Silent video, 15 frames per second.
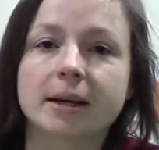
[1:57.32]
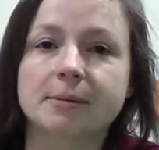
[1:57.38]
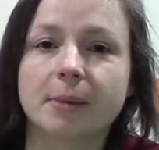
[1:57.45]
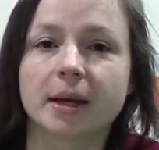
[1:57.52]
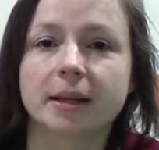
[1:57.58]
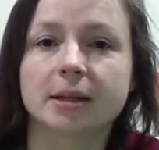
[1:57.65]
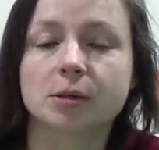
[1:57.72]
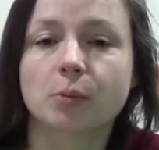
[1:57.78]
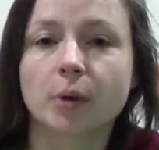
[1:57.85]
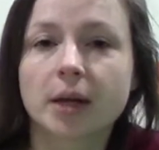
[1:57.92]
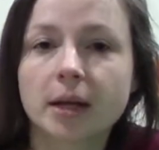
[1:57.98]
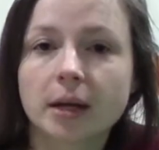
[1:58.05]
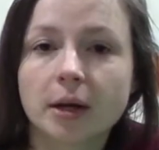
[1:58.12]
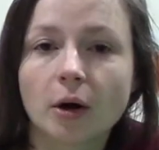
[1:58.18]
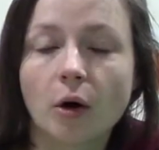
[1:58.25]
made this
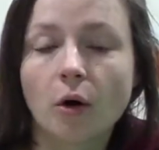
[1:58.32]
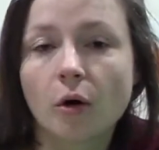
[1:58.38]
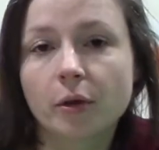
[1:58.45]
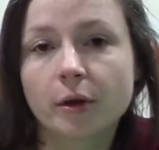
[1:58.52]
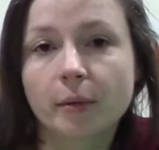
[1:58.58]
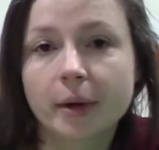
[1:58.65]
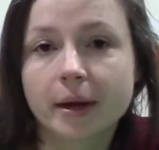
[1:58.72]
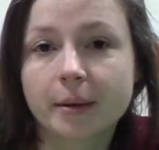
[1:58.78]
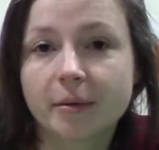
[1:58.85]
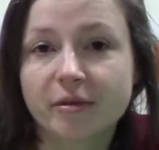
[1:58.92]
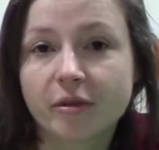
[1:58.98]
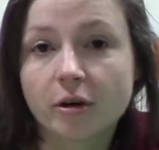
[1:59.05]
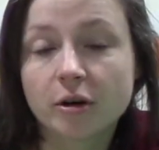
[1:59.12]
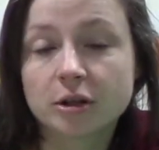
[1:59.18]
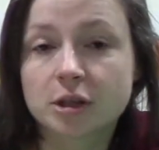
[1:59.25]
week or the week
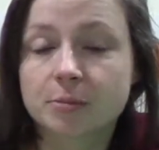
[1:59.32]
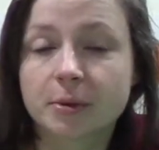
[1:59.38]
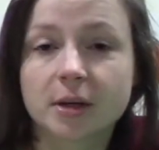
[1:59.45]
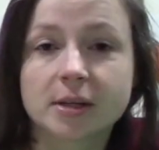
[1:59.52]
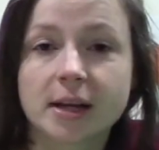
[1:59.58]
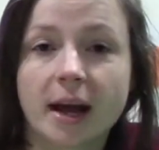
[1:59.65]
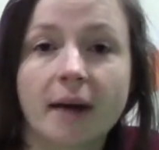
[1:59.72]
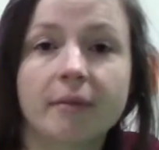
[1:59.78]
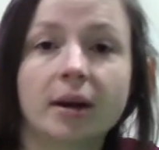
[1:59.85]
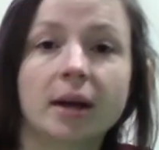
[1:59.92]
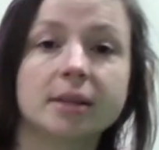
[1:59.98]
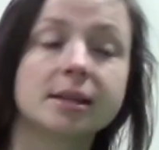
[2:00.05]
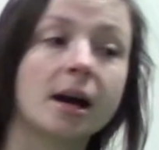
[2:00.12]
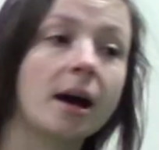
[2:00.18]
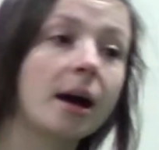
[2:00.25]
before, just because I haven't
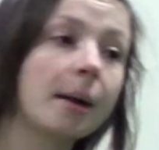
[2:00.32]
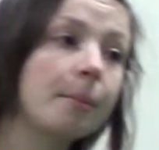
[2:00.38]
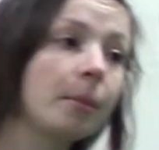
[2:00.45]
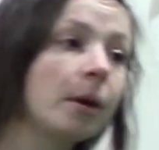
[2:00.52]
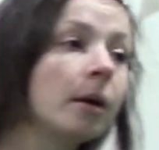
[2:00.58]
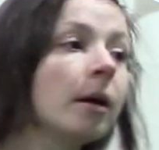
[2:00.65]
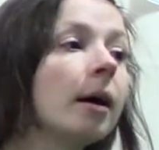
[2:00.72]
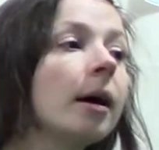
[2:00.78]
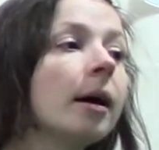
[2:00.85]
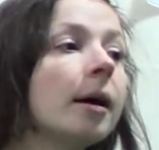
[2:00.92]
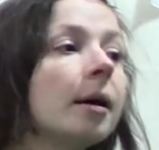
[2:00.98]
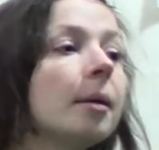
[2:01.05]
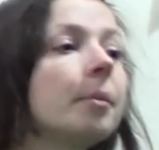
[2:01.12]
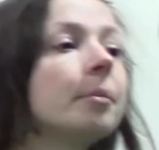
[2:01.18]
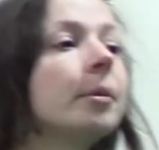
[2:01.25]
had time.
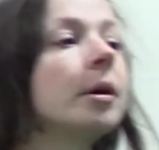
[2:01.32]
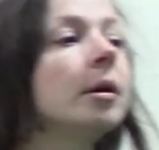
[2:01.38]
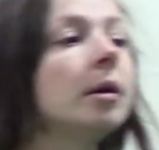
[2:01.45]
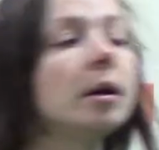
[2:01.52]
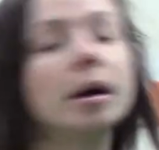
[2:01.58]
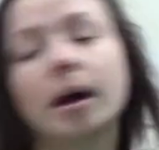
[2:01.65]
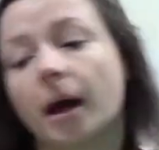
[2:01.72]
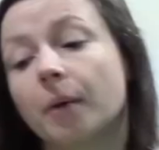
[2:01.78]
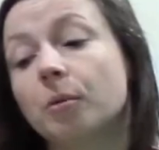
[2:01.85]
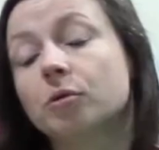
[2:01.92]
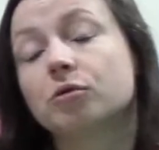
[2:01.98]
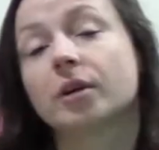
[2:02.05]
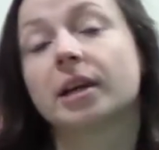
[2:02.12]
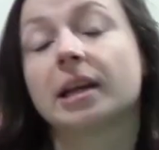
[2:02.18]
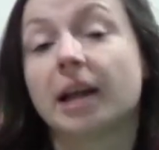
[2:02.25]
I would
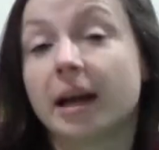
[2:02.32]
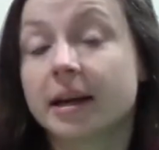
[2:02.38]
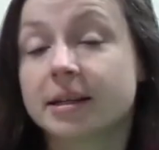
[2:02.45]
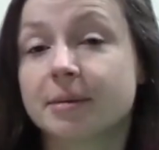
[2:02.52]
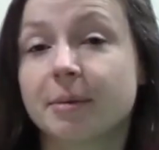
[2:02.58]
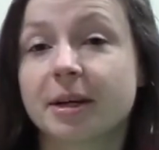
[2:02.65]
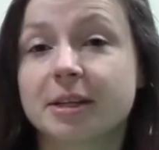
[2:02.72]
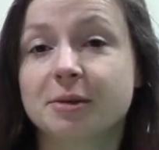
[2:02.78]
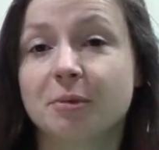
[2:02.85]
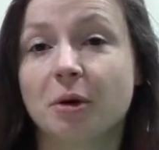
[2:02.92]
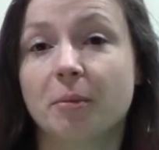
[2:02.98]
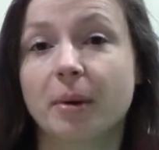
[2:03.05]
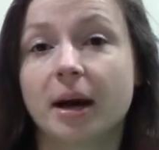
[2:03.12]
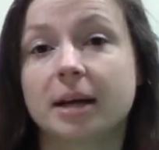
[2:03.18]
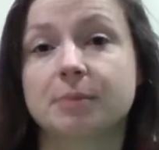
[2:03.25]
really like to make
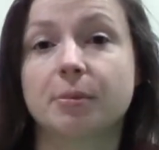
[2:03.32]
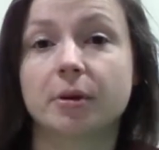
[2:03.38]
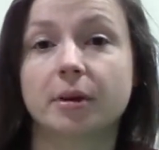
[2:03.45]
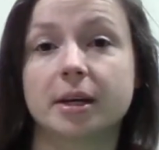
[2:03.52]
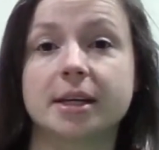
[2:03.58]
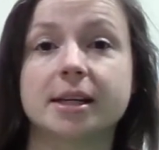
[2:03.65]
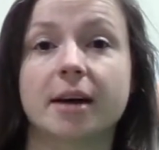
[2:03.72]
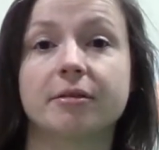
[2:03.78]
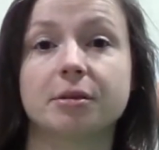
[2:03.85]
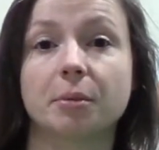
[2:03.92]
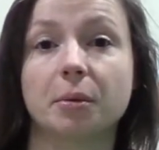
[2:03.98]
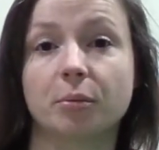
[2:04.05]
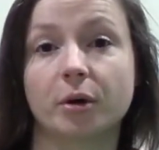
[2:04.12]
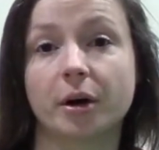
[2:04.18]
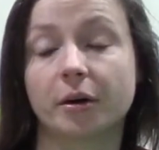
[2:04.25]
more bags, but these have to be
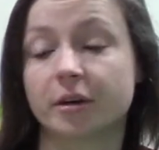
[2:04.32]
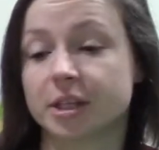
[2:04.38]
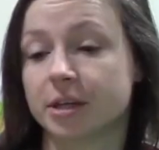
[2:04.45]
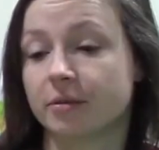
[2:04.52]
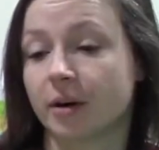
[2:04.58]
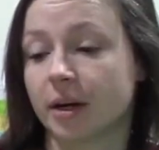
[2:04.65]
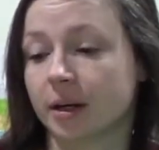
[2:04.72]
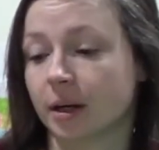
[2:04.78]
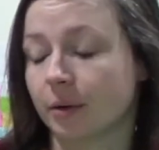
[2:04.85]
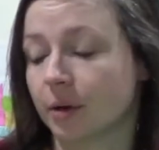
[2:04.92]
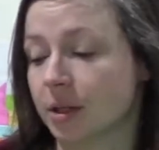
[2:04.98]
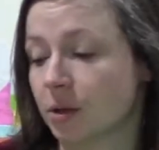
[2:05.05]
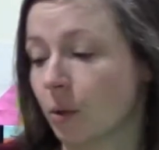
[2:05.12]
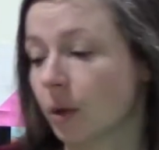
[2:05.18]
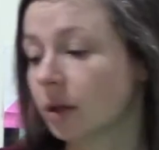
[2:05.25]
priority right now,
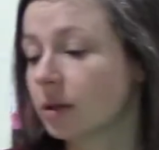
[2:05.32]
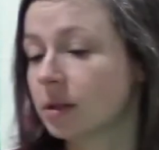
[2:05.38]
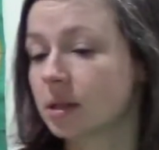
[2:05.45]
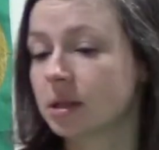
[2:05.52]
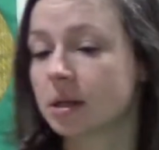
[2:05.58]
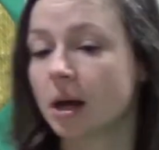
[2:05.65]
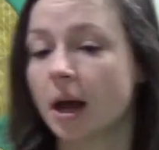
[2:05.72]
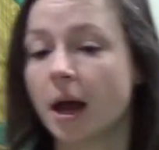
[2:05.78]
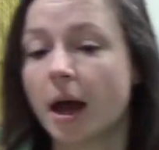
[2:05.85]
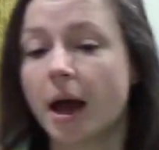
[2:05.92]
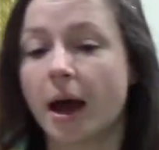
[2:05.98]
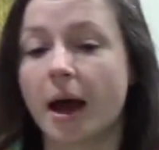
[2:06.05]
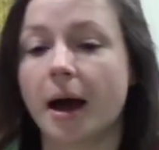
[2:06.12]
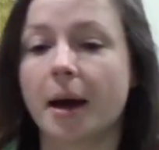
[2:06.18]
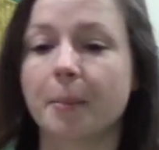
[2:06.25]
these quilts.
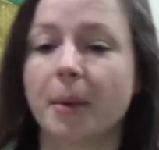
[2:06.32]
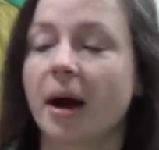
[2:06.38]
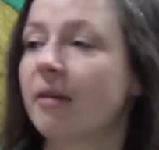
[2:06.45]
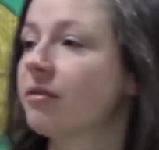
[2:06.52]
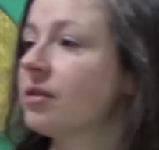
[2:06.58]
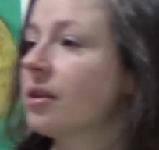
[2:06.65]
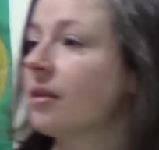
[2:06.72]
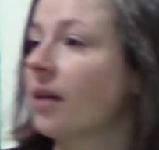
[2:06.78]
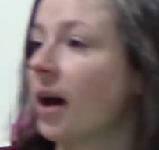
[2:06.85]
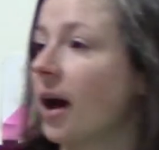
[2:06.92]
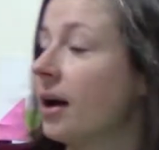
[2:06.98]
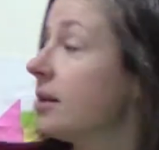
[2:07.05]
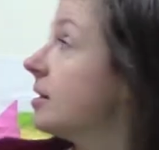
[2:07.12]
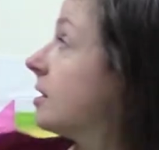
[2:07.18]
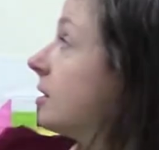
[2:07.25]
After
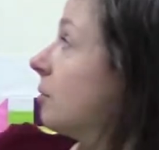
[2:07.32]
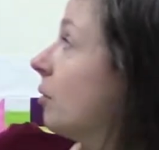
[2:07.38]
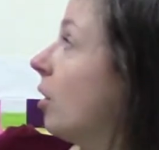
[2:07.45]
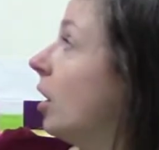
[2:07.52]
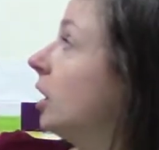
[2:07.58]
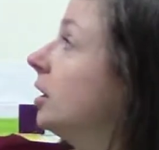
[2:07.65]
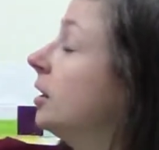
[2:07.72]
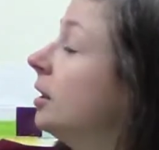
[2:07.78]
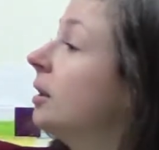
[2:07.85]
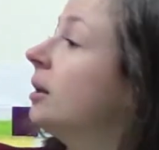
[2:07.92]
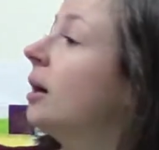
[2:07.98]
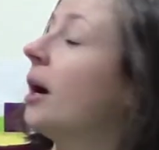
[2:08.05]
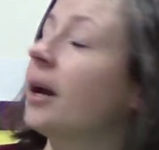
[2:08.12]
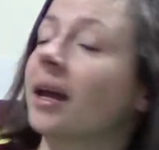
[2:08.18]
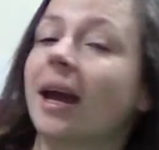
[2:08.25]
that one,
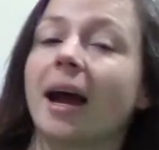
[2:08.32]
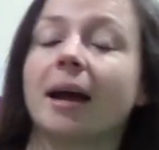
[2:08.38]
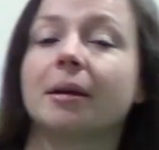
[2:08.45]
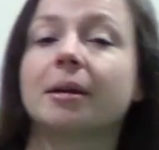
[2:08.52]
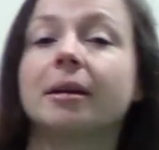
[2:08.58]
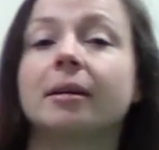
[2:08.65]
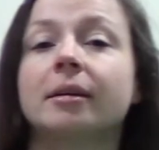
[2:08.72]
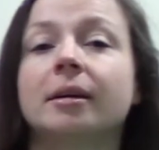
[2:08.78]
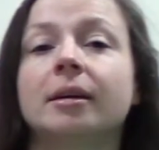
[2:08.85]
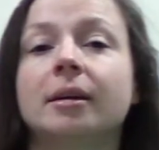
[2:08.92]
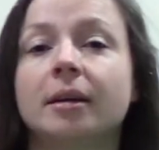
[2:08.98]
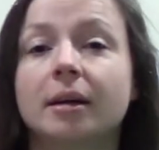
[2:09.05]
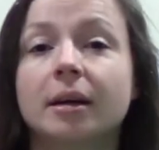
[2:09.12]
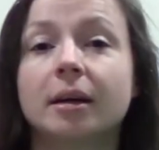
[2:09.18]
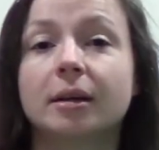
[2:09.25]
I can
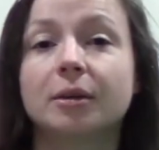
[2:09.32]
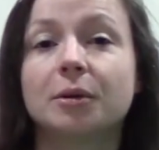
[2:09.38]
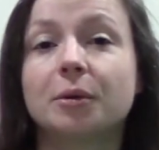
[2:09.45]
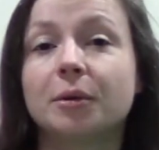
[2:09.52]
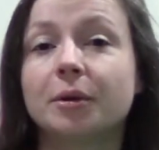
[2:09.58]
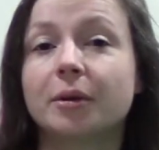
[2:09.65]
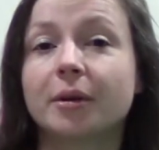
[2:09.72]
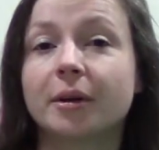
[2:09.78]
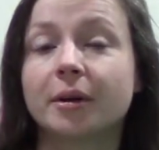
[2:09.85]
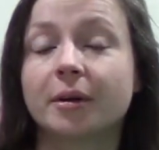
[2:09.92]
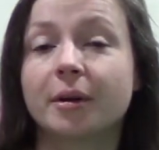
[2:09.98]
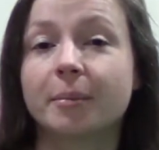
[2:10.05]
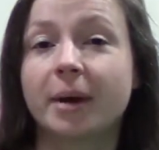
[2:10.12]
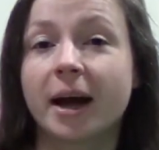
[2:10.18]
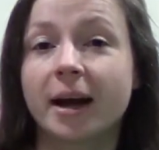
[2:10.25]
do
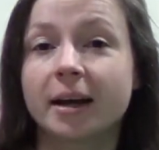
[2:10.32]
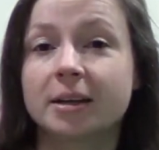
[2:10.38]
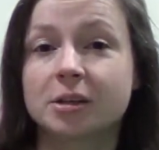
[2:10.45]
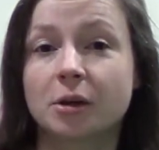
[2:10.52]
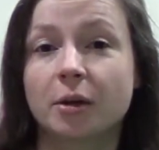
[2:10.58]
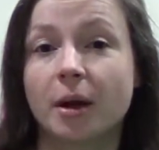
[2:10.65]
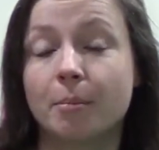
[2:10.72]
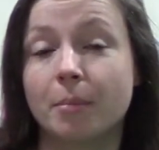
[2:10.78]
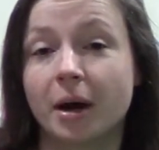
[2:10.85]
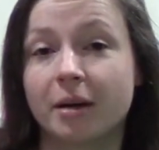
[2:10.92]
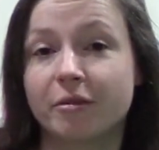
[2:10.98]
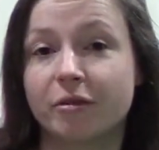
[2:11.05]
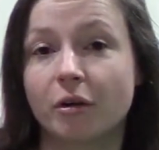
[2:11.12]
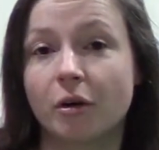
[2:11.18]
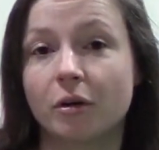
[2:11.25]
another bag, so that
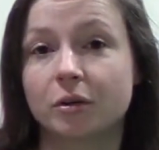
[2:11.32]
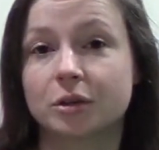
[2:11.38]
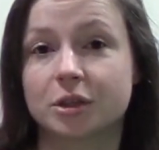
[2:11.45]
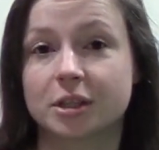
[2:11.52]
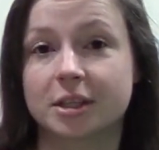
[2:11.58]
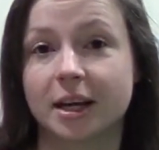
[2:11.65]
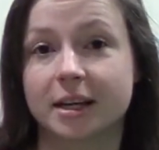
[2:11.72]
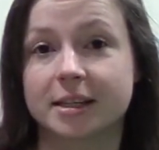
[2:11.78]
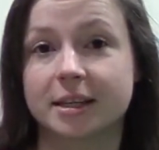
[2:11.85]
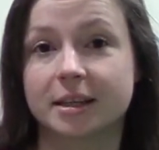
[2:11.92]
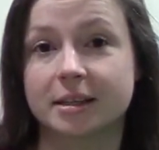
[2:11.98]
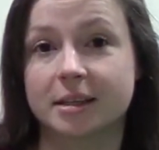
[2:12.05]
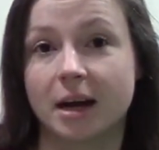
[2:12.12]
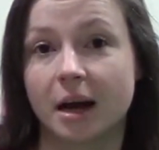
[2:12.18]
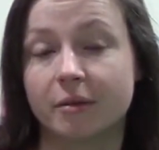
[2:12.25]
might fall just nicely
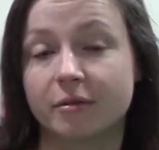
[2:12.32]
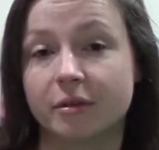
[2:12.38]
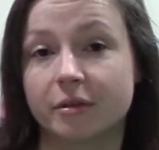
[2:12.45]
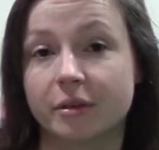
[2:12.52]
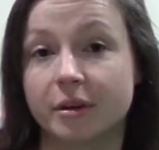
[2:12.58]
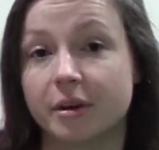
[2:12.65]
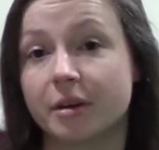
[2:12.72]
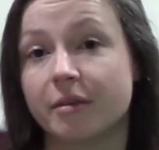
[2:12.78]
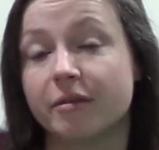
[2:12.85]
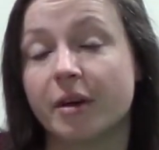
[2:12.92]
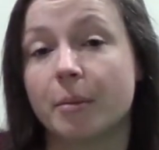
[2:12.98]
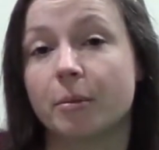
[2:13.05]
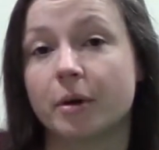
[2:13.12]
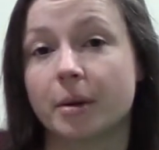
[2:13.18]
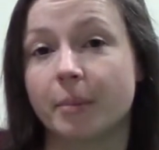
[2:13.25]
in time for the
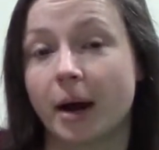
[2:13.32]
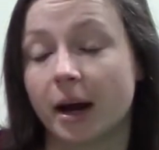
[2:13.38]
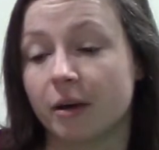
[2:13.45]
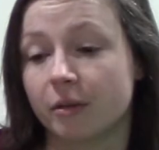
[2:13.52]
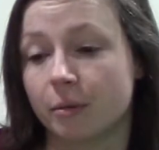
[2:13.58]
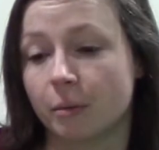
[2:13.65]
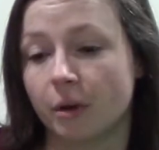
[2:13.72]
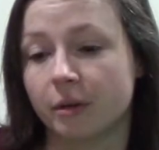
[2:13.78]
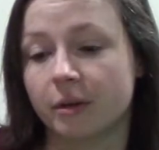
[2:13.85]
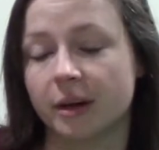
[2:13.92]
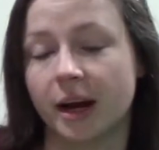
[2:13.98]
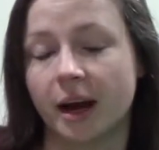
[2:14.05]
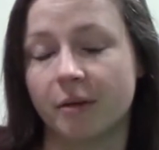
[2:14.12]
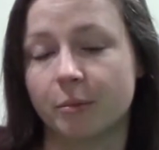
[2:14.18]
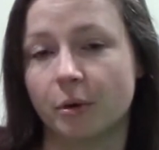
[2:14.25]
February bag of the month, and
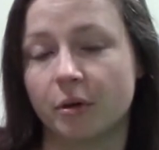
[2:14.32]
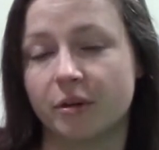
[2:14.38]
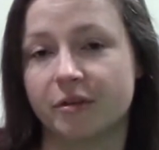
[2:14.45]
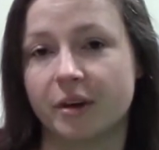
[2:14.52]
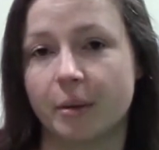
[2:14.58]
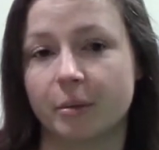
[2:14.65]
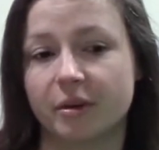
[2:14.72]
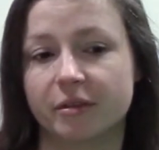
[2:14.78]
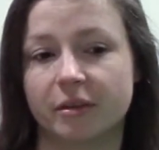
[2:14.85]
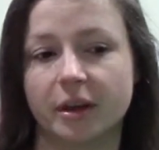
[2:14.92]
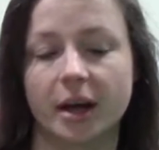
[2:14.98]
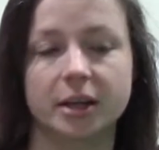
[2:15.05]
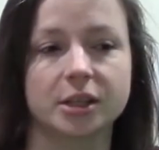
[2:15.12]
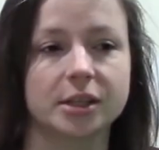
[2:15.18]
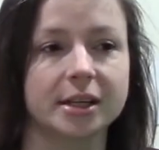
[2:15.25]
I have bought the fabric for
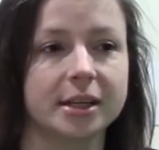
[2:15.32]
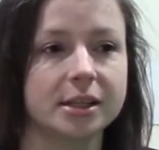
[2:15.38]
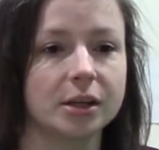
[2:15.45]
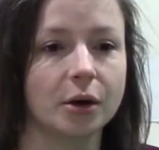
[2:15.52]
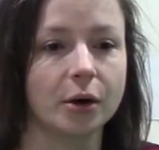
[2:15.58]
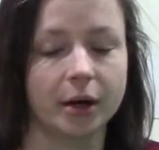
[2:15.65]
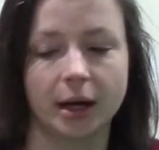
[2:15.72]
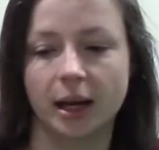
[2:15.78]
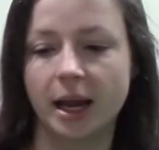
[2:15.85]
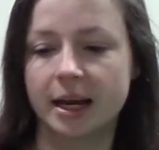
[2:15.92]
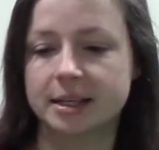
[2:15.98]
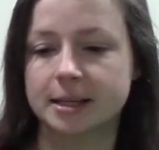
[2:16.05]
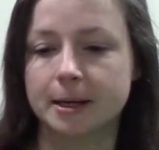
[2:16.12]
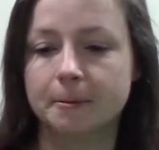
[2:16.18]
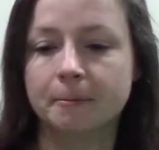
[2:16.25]
that. I just need to go and
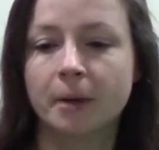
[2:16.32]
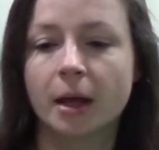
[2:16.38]
collect it.